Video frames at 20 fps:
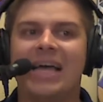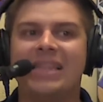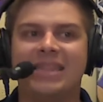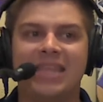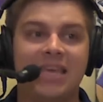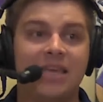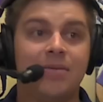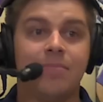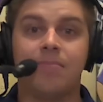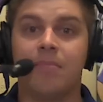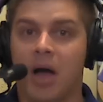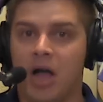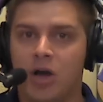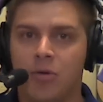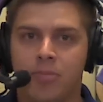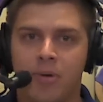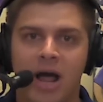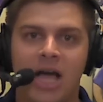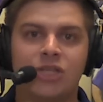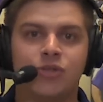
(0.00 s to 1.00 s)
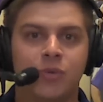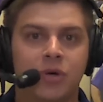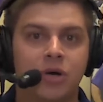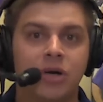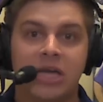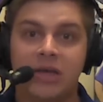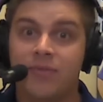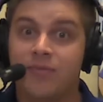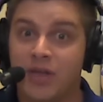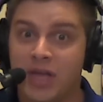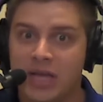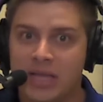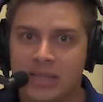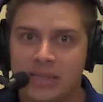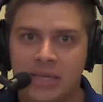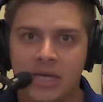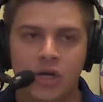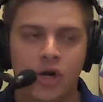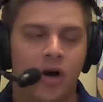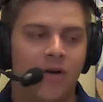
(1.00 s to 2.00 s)
Think Michael Braswell, again, think
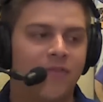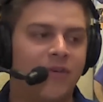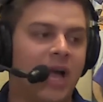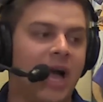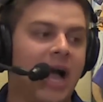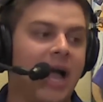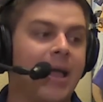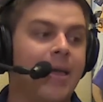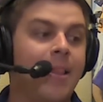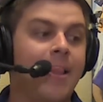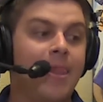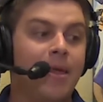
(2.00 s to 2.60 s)
leadoff guy.